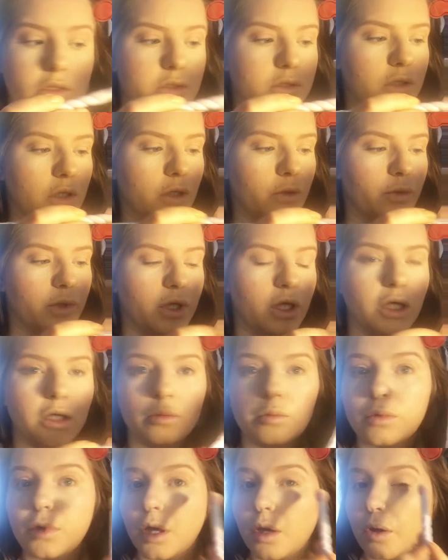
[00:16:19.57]
so we
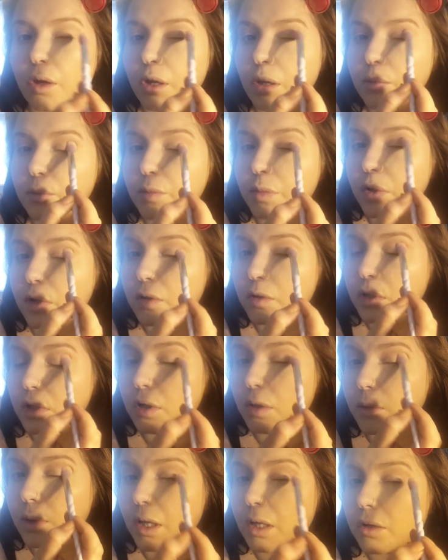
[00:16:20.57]
keep going and building
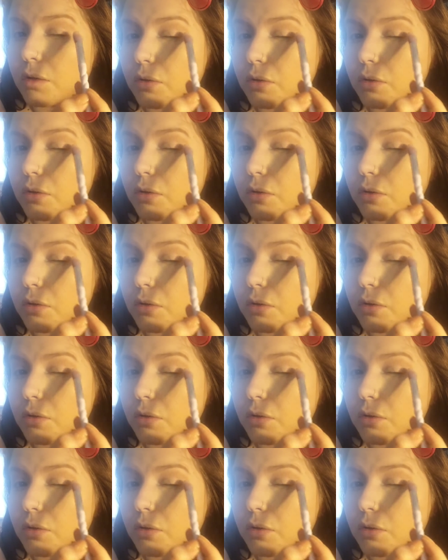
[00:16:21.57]
up that